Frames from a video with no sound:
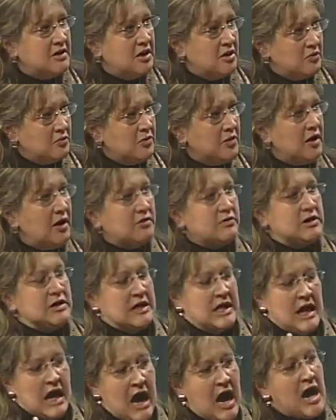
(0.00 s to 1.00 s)
we are in
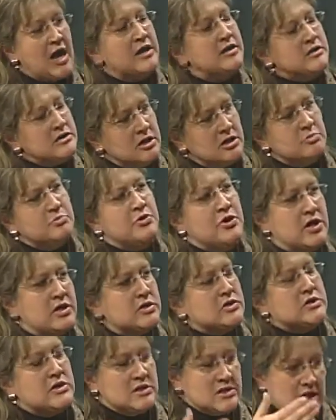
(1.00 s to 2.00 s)
an ideal
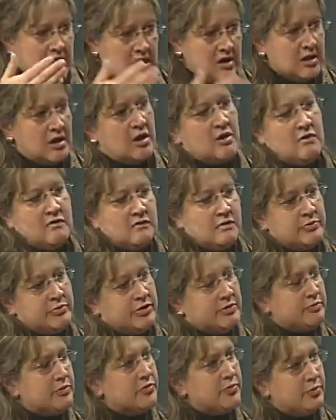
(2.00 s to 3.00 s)
place to take care of the
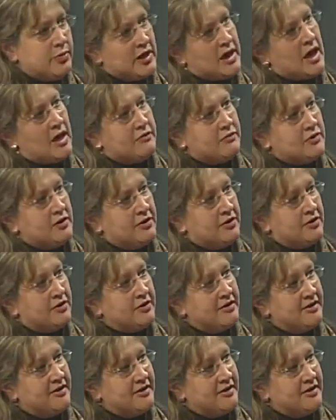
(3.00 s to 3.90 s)
people that we have here